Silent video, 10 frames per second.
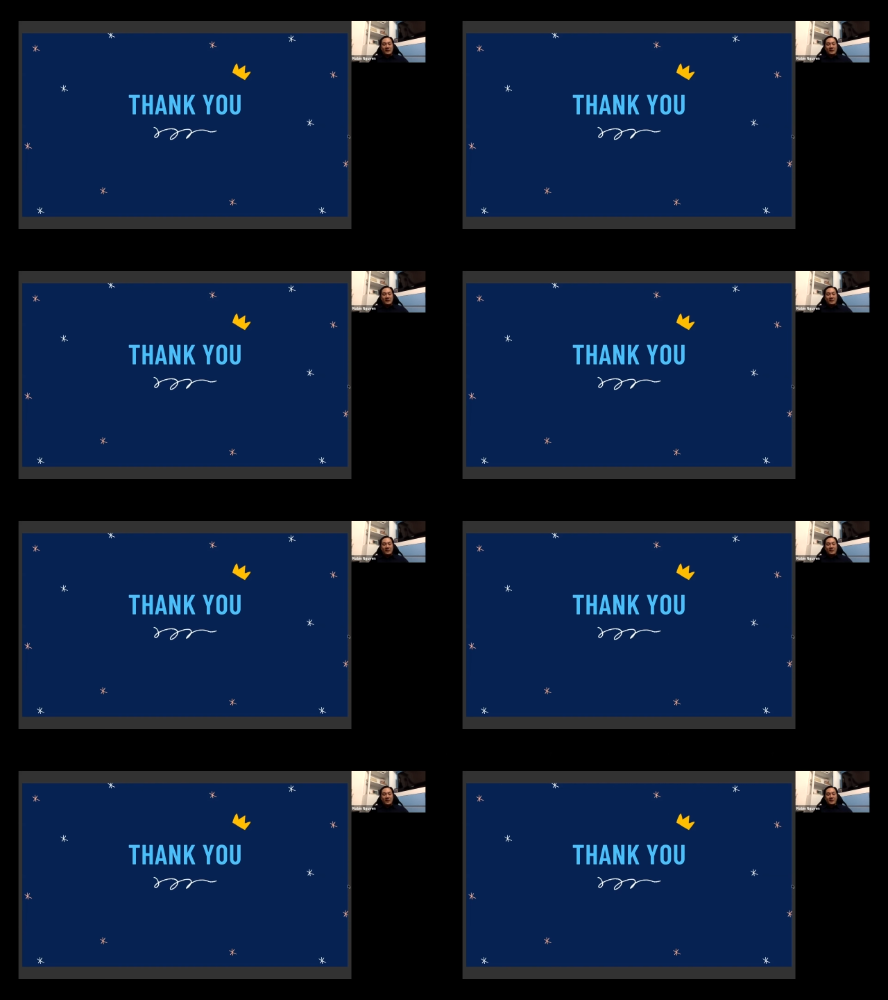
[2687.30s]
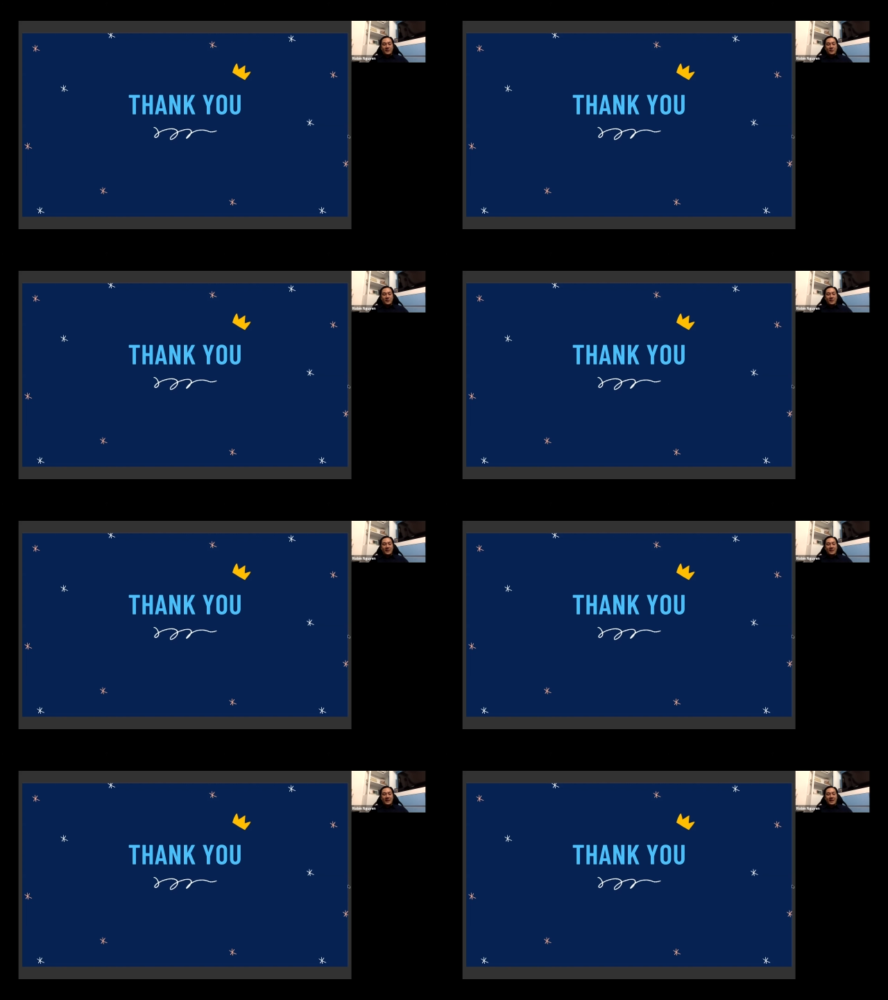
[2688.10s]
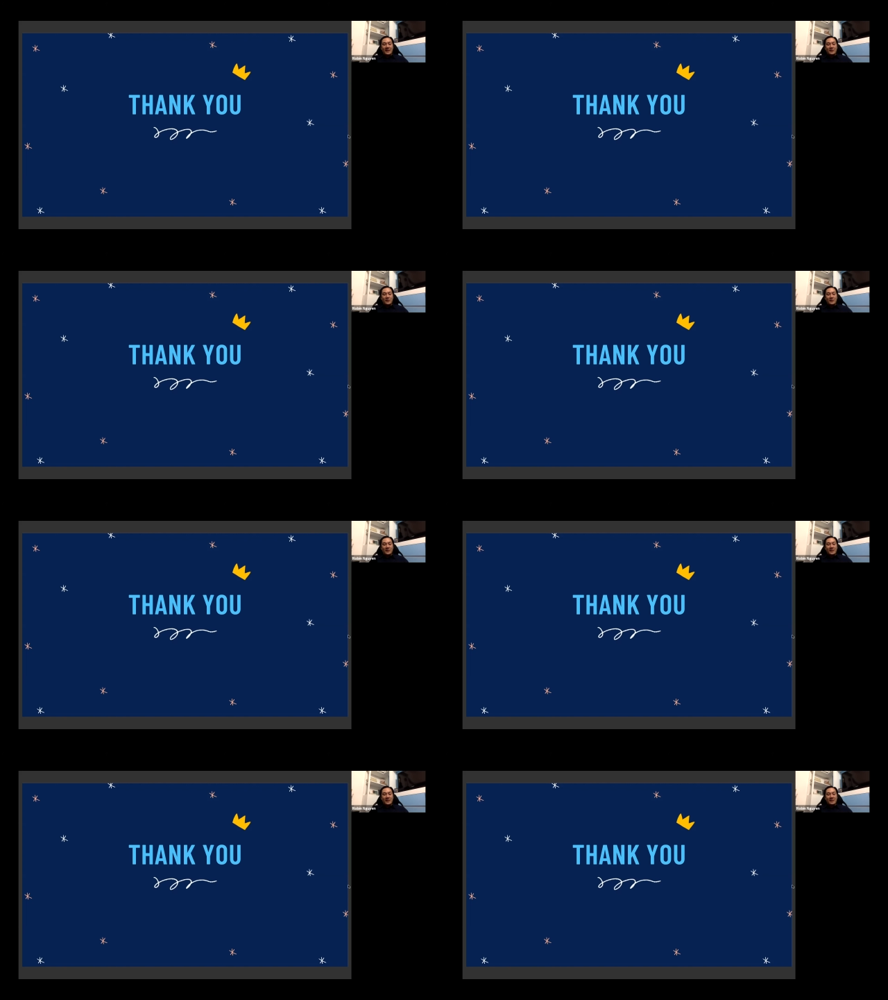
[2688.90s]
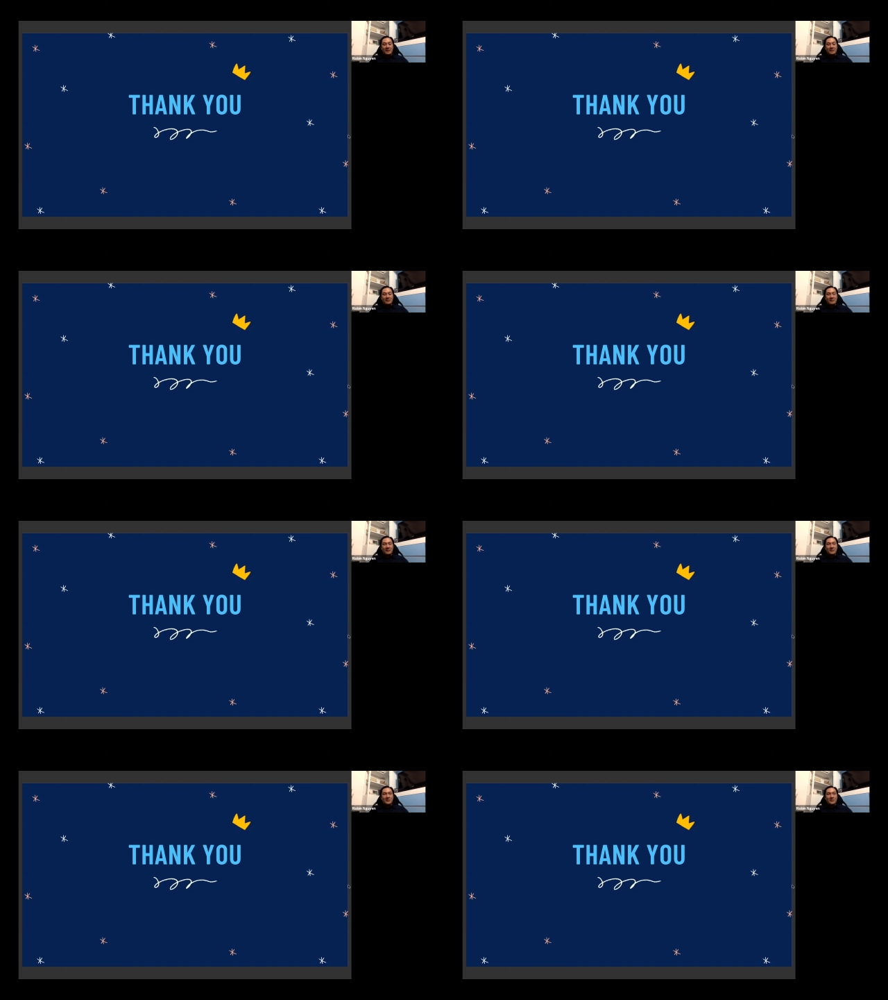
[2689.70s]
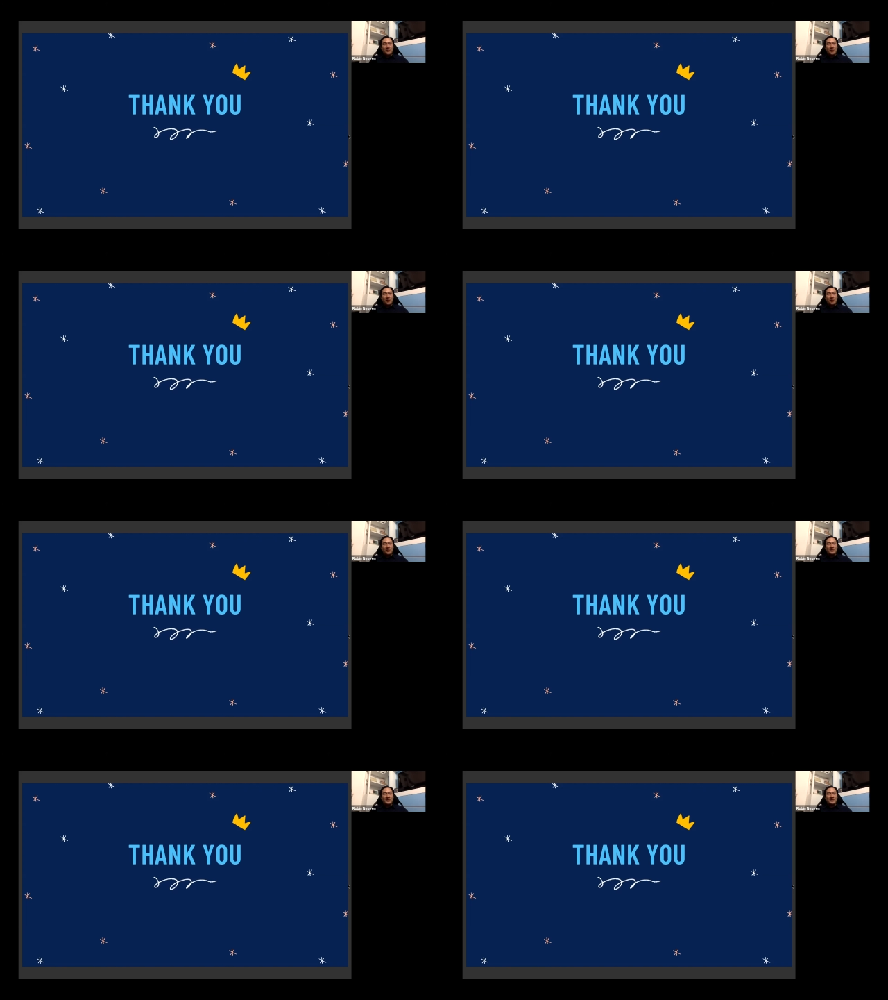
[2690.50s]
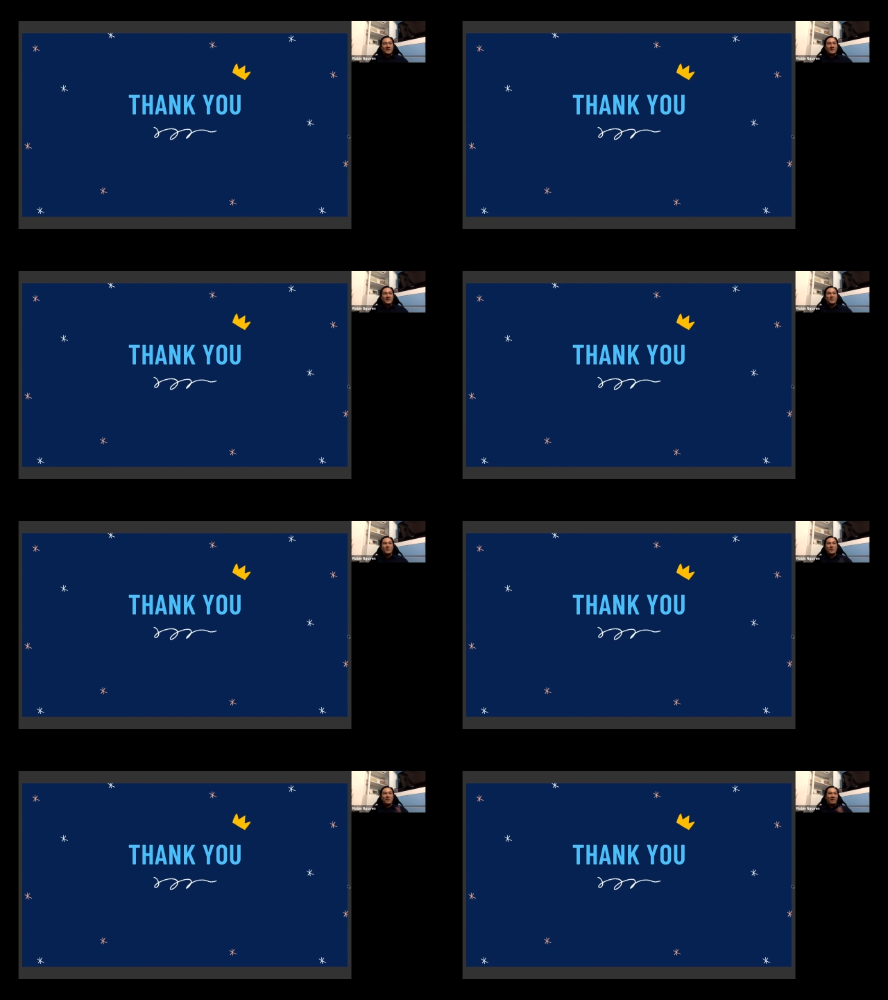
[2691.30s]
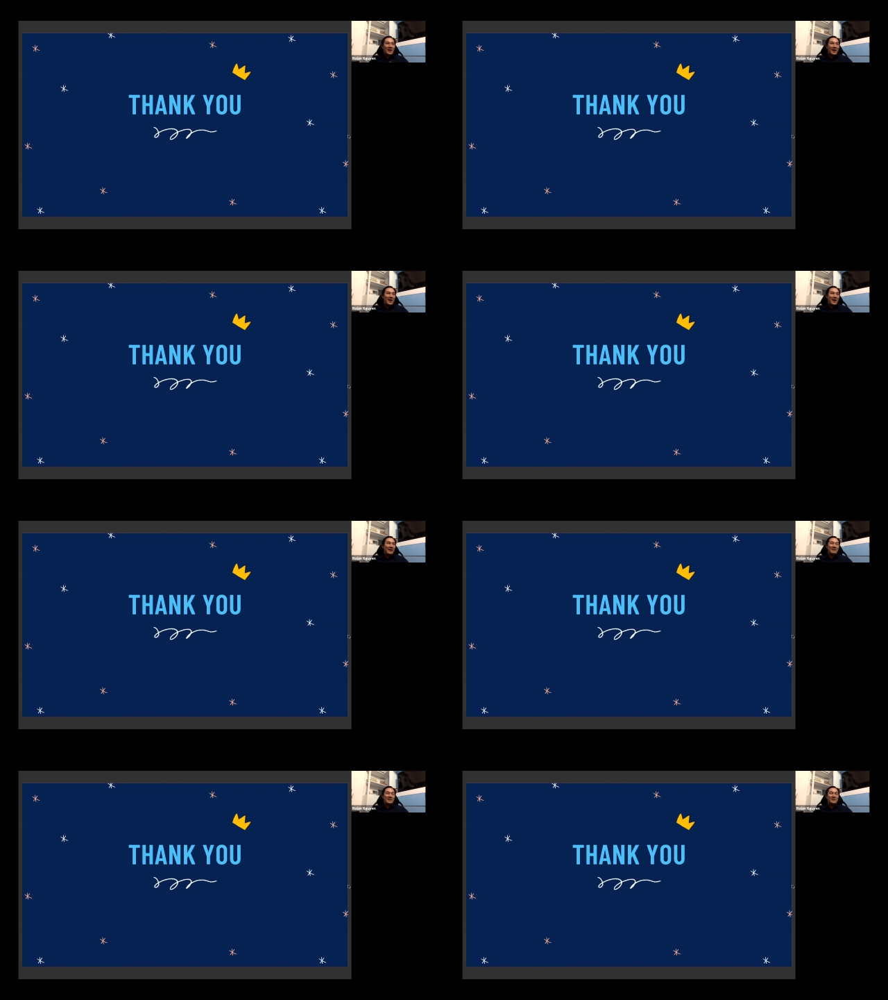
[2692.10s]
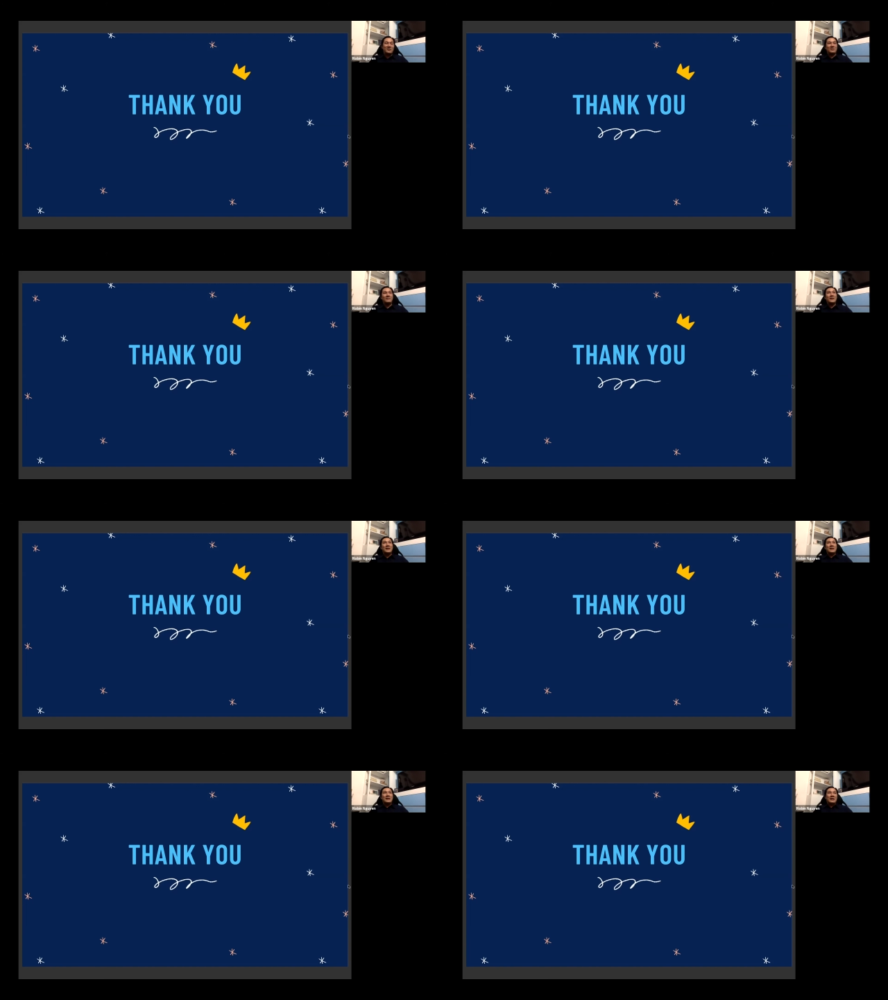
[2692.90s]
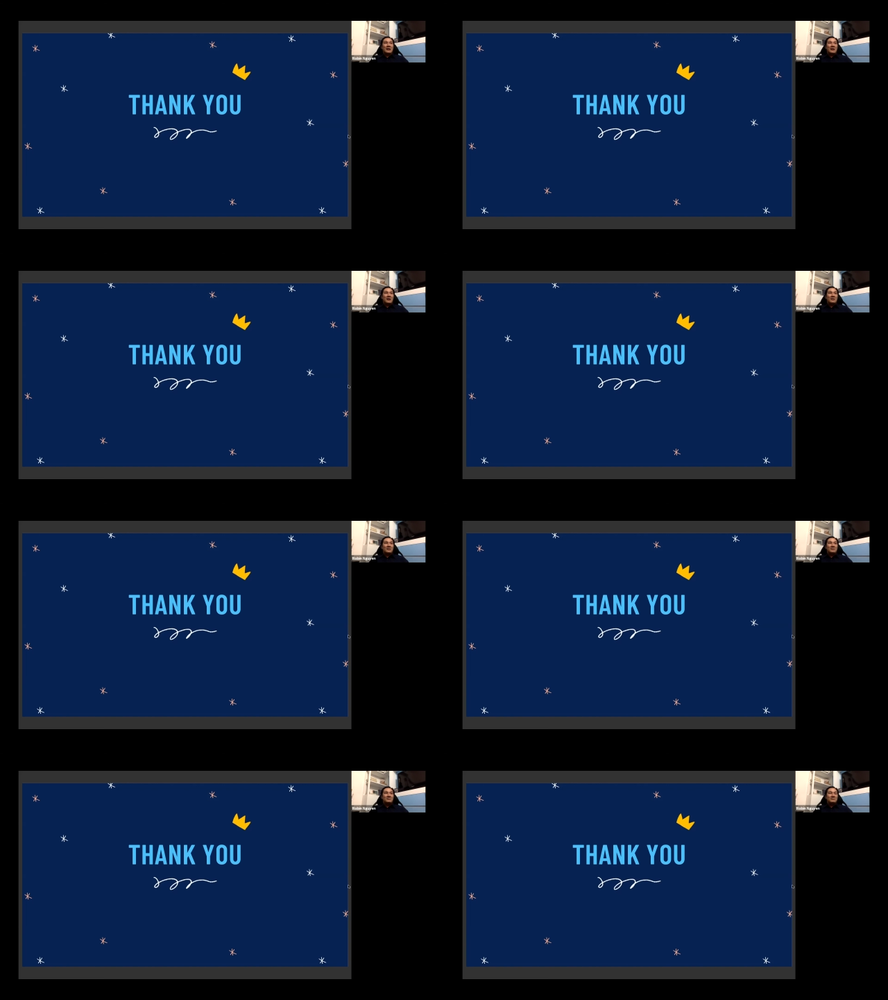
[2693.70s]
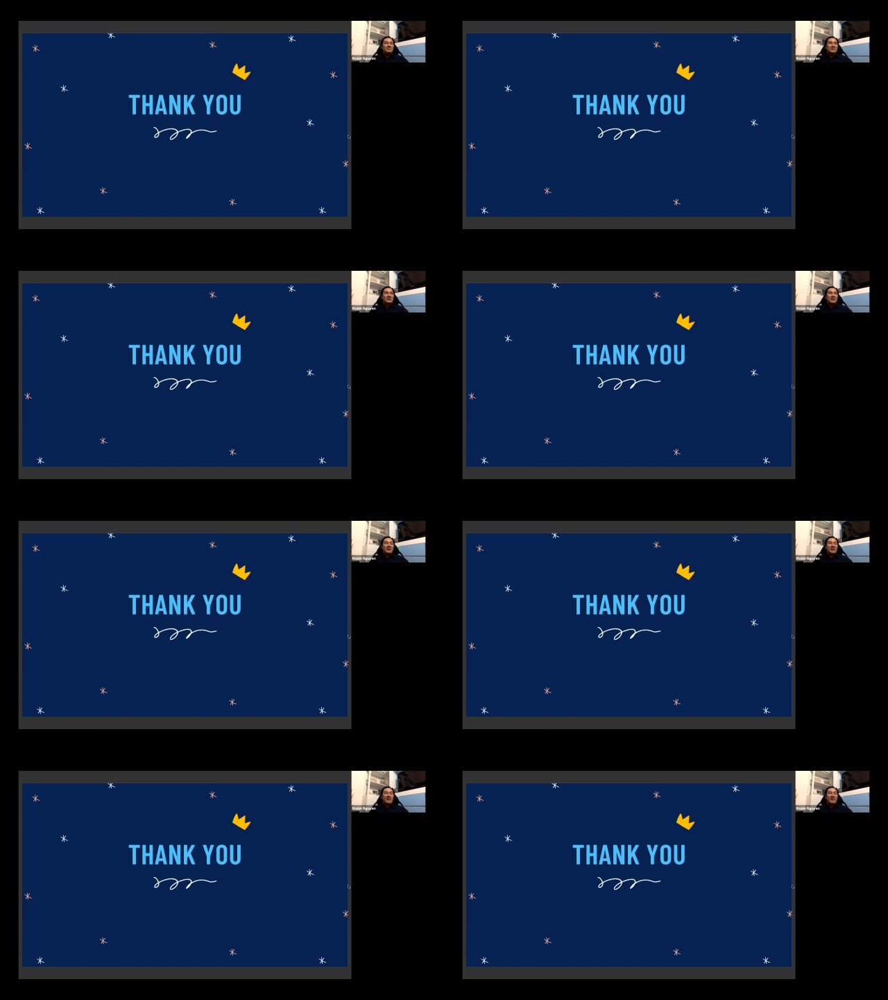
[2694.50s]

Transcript: No face is visible, so there are no lips to read.